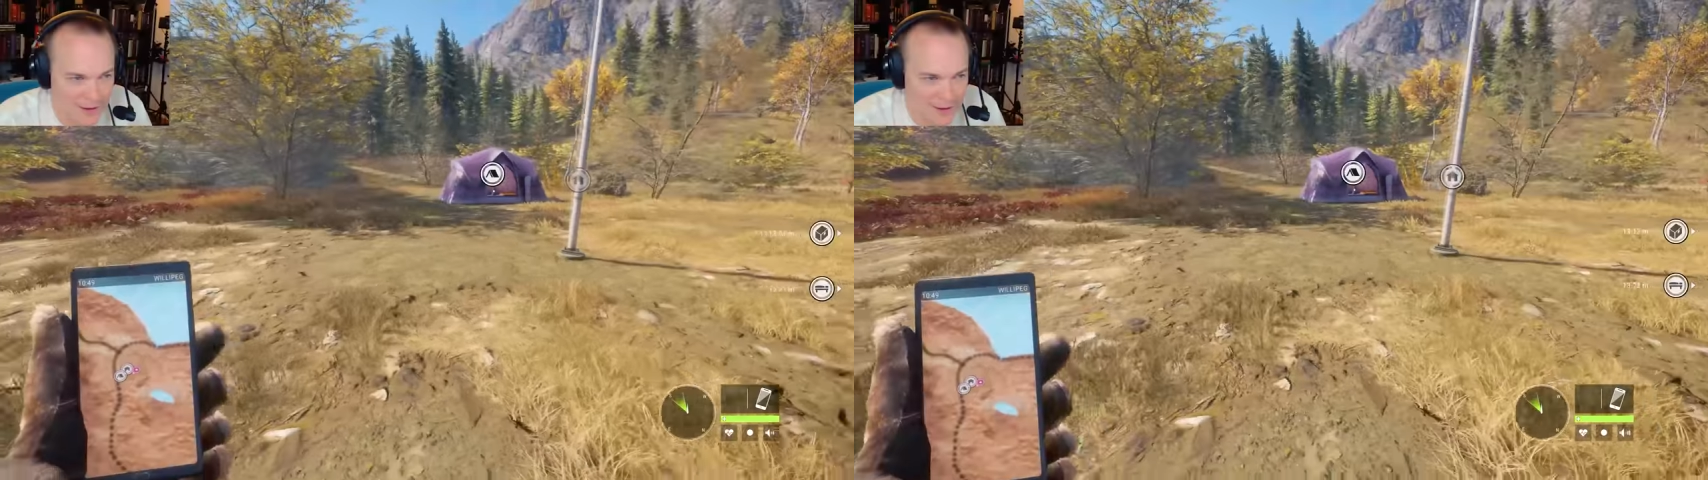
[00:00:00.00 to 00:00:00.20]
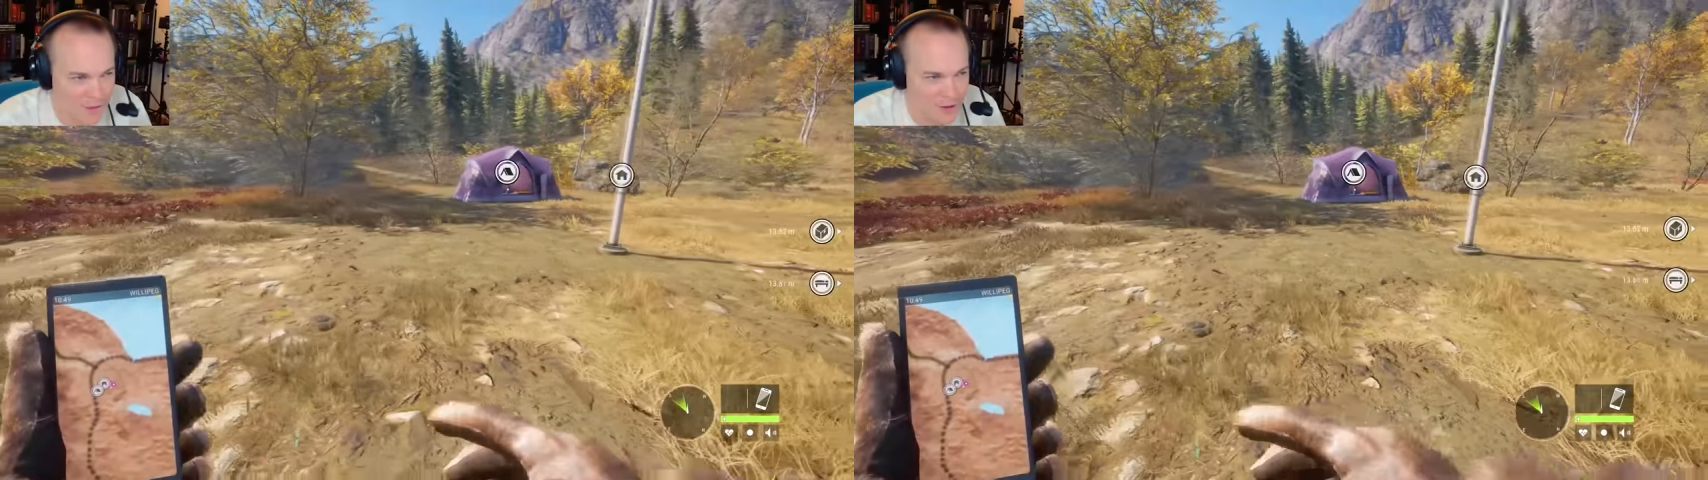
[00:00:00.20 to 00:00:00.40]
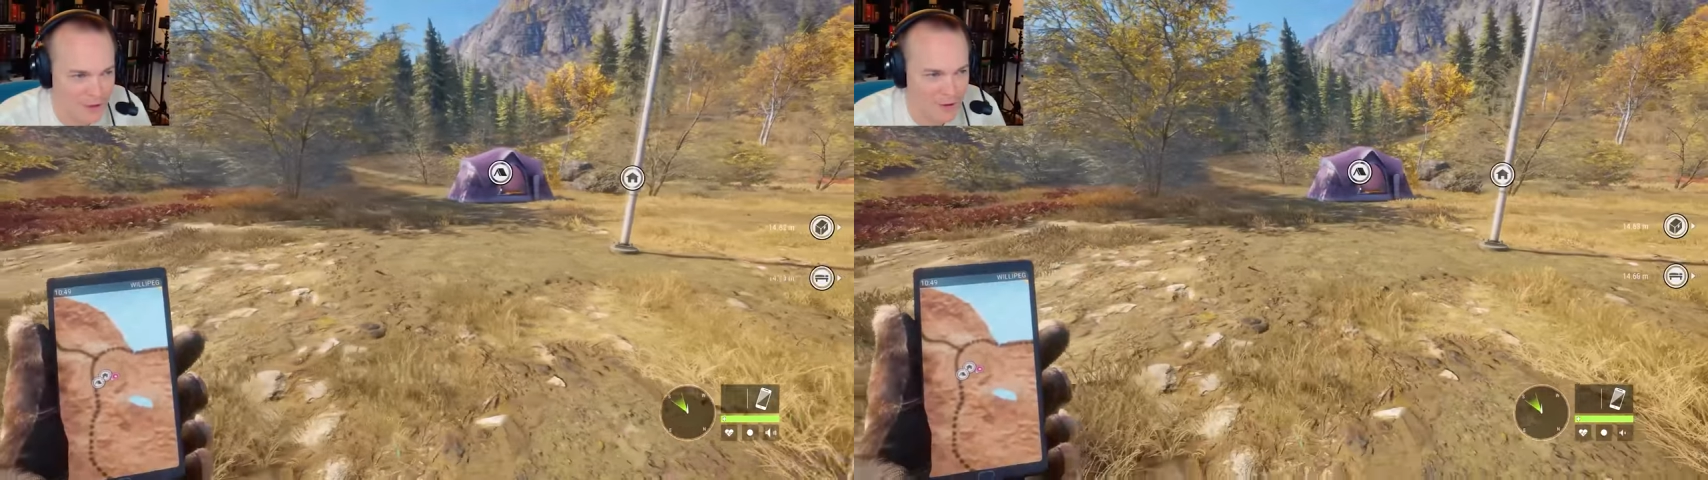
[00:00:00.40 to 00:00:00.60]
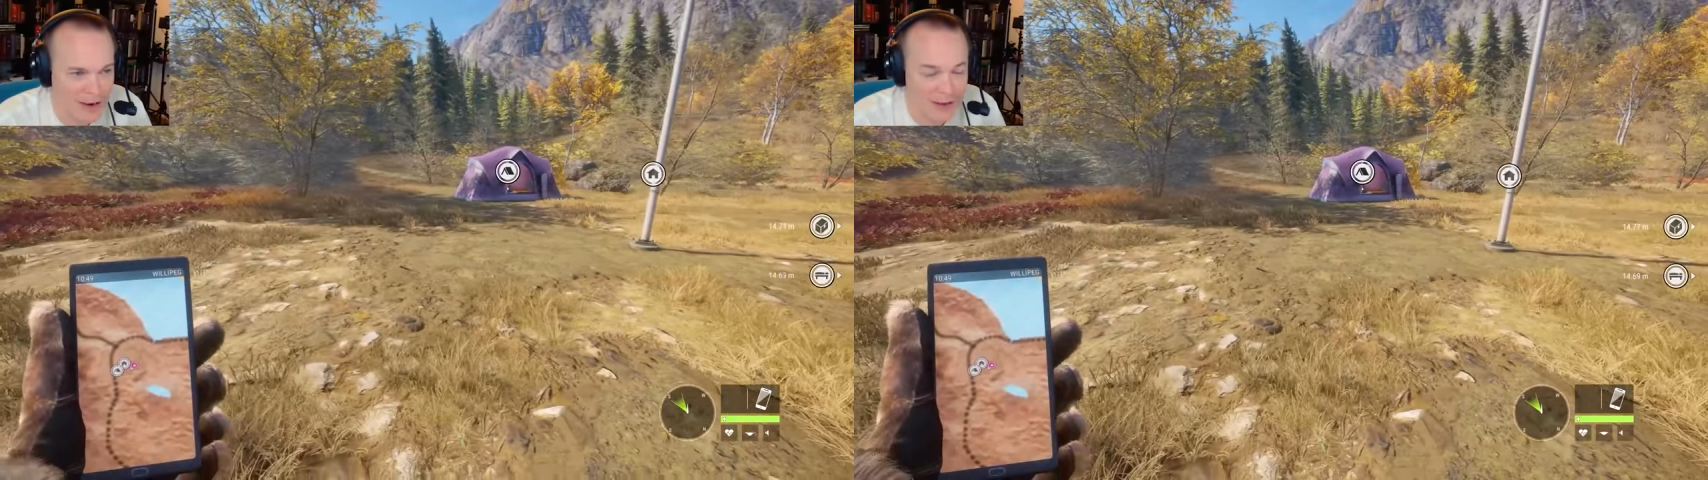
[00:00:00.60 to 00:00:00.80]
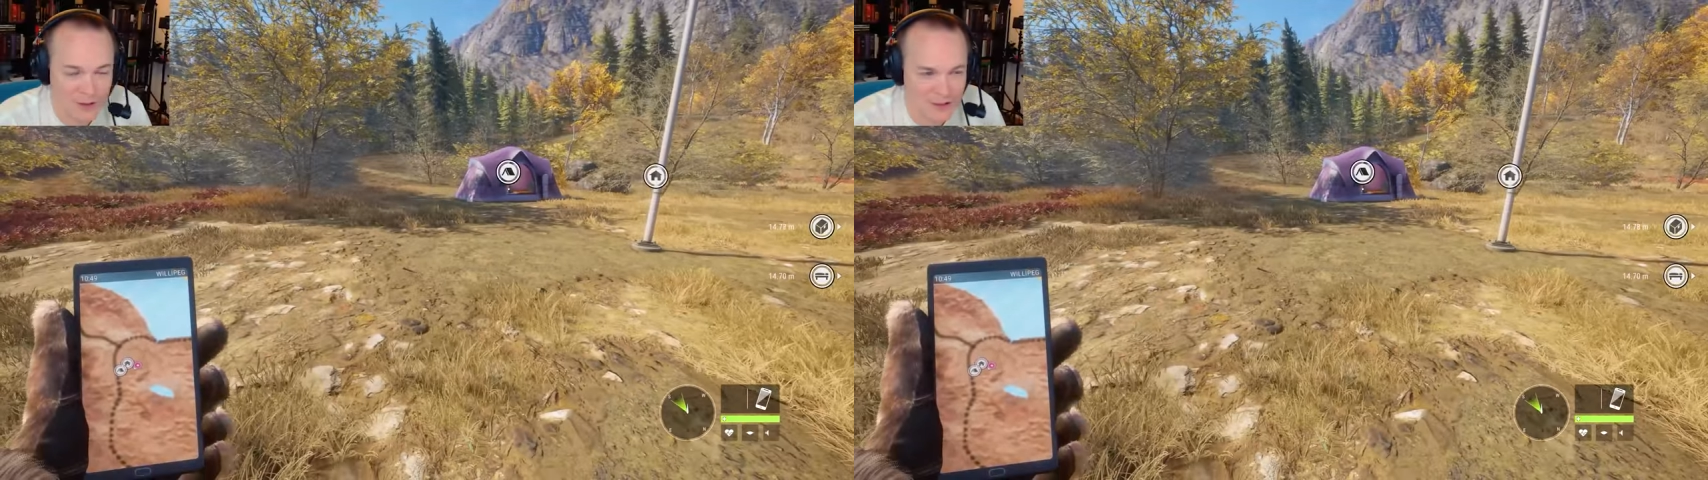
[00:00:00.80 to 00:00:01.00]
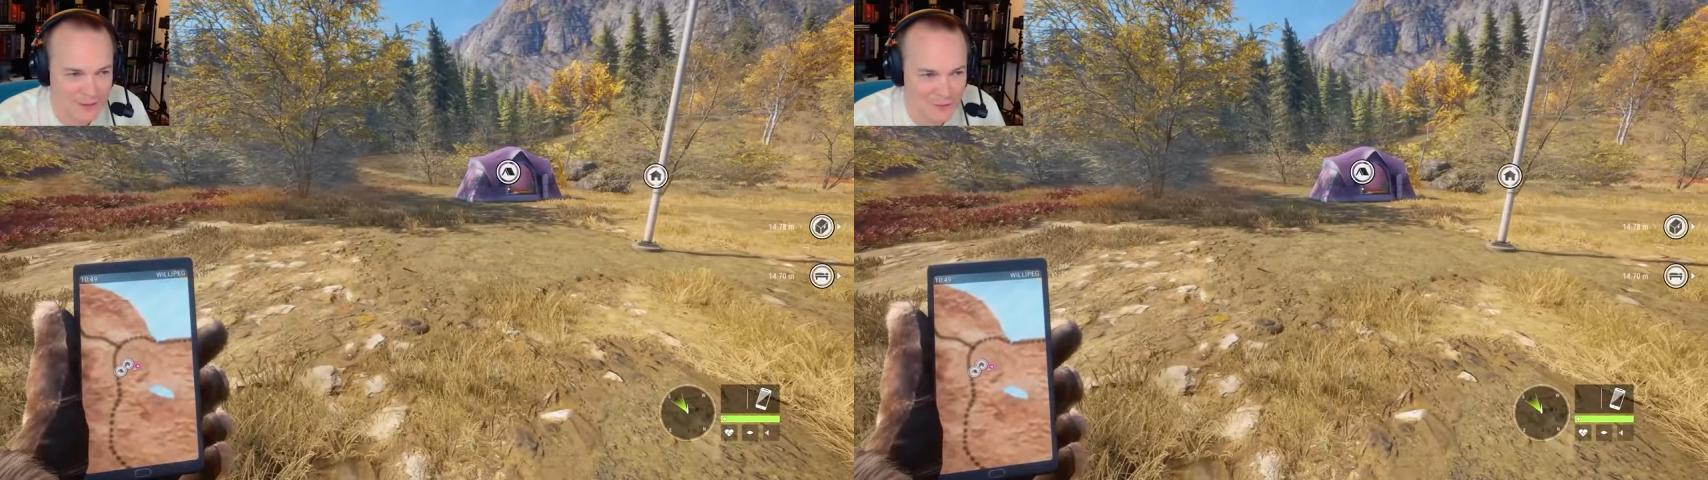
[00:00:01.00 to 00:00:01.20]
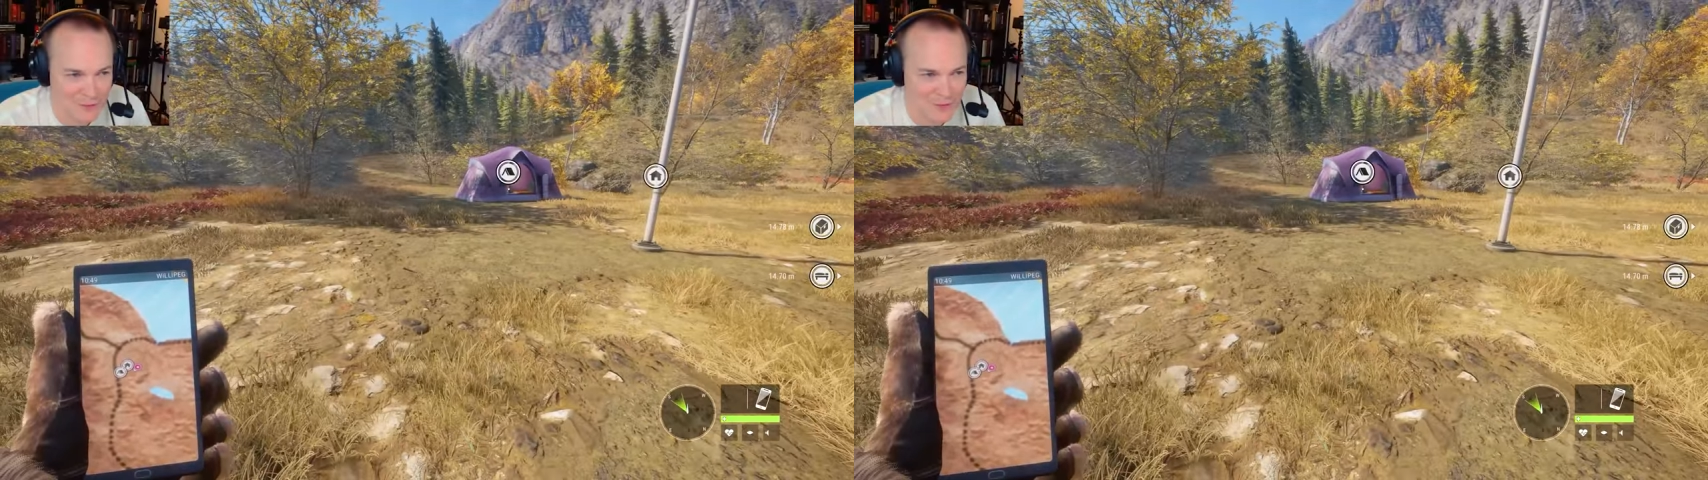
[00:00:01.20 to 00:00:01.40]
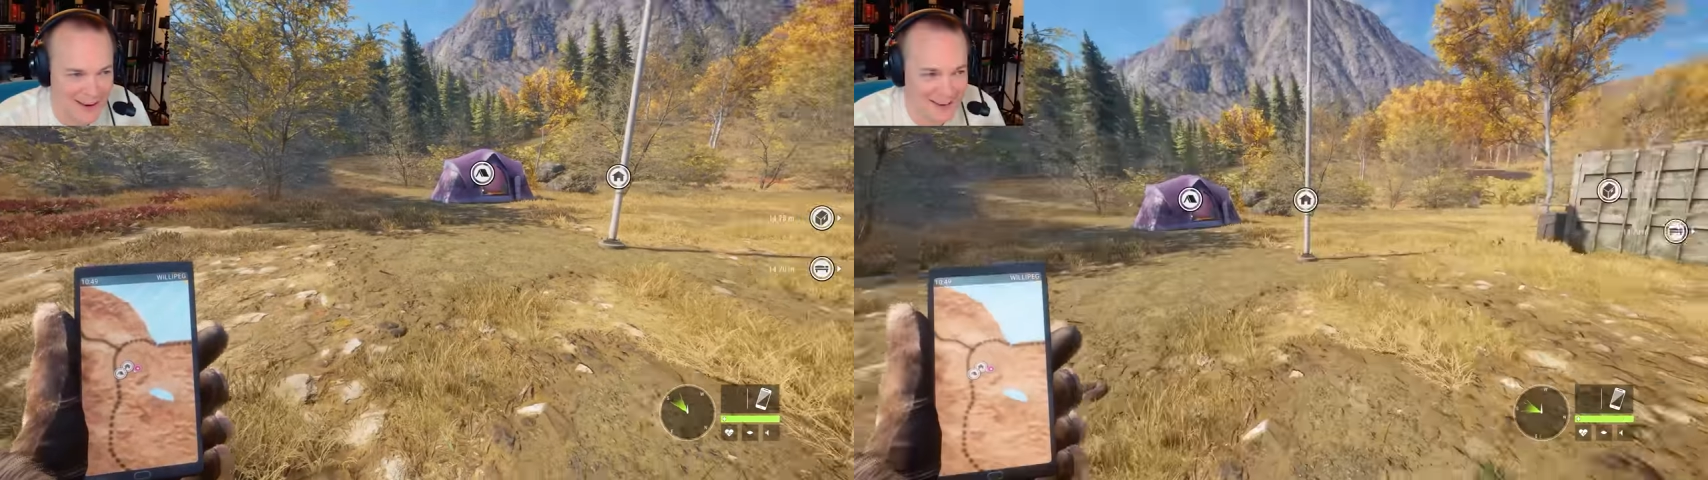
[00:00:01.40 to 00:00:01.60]
I've never actually even
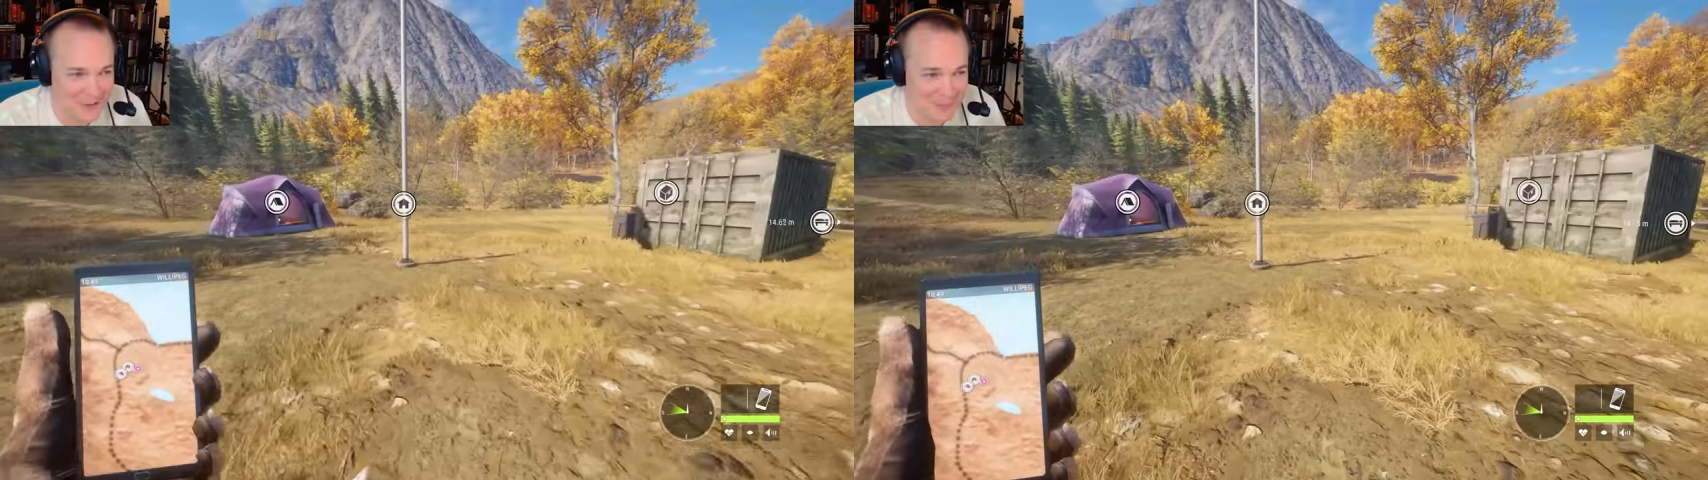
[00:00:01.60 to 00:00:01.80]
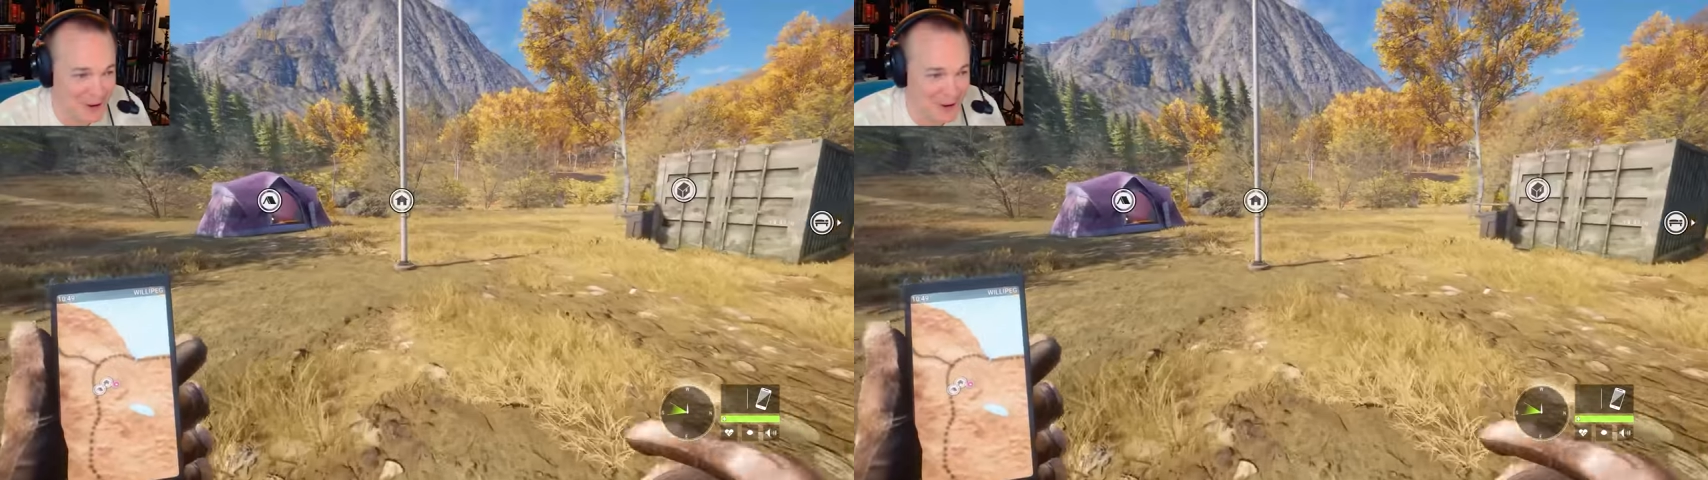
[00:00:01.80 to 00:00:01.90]
fired a